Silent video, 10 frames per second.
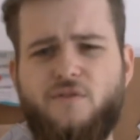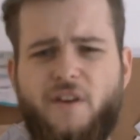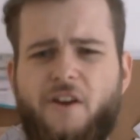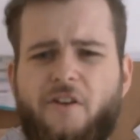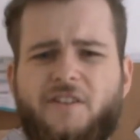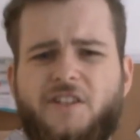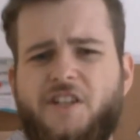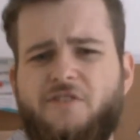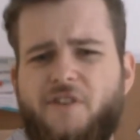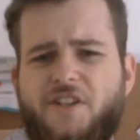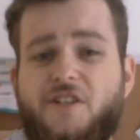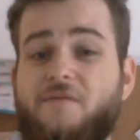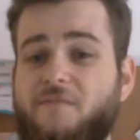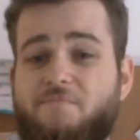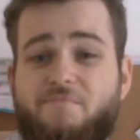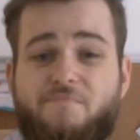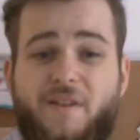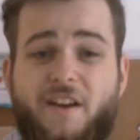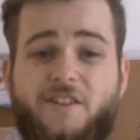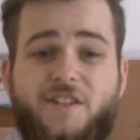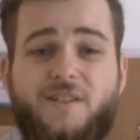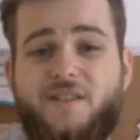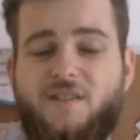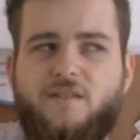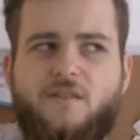character generation pages